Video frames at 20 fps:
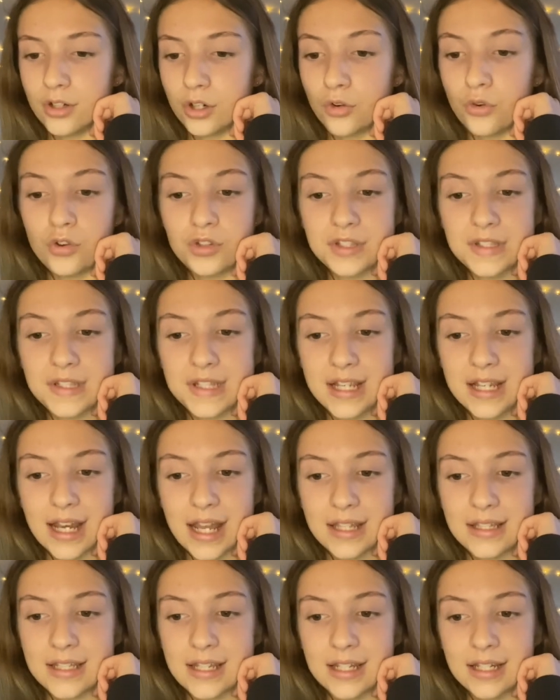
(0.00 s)
across the
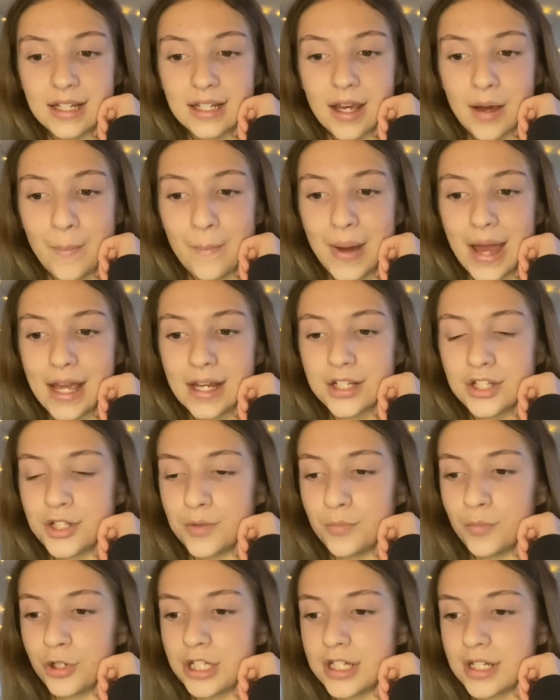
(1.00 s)
Atlantic, and back to
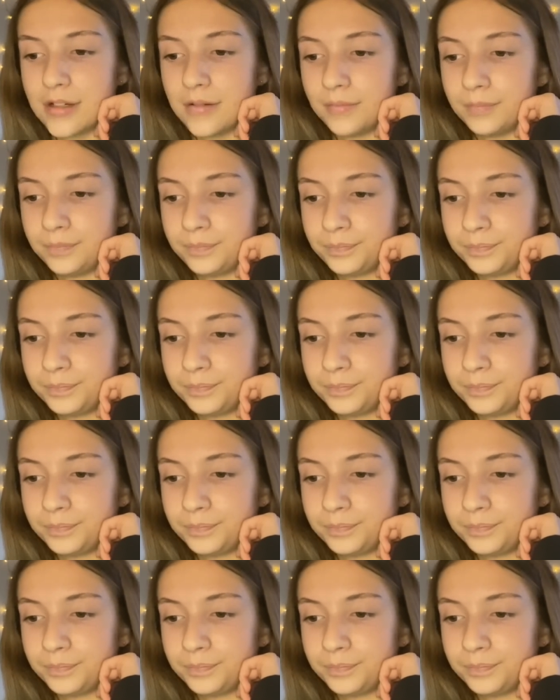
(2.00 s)
Britain.